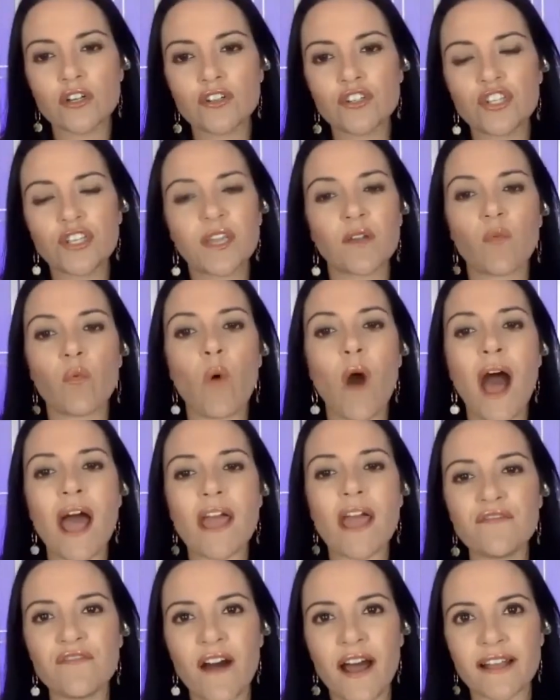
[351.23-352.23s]
to get
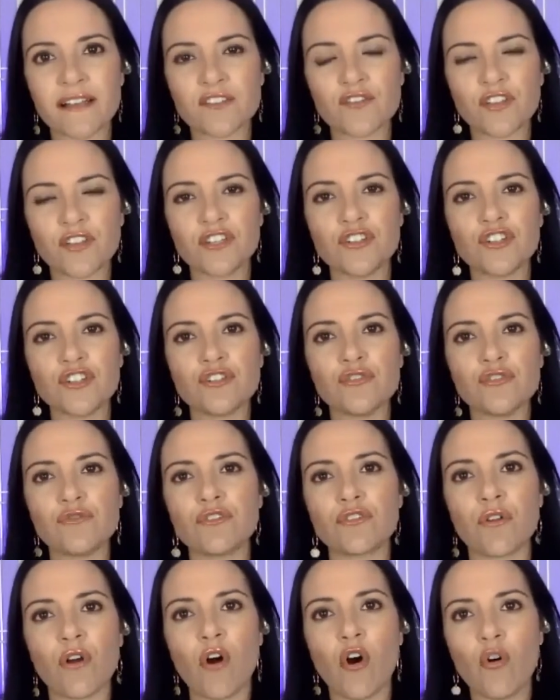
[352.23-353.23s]
Wi-Fi so they can do
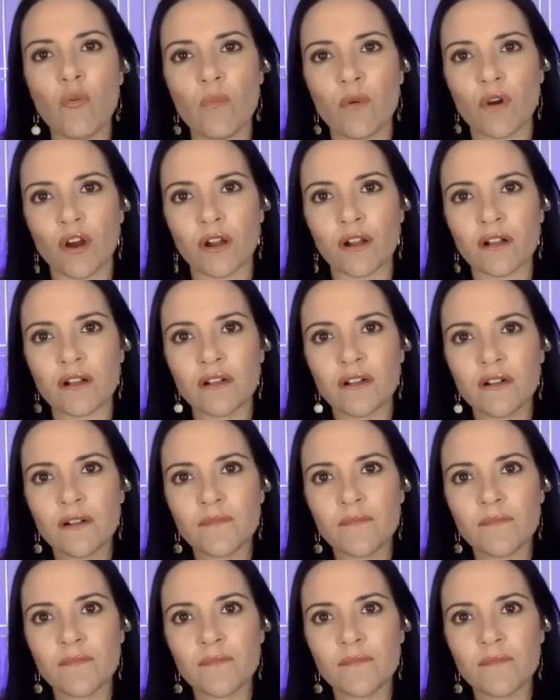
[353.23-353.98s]
their homework,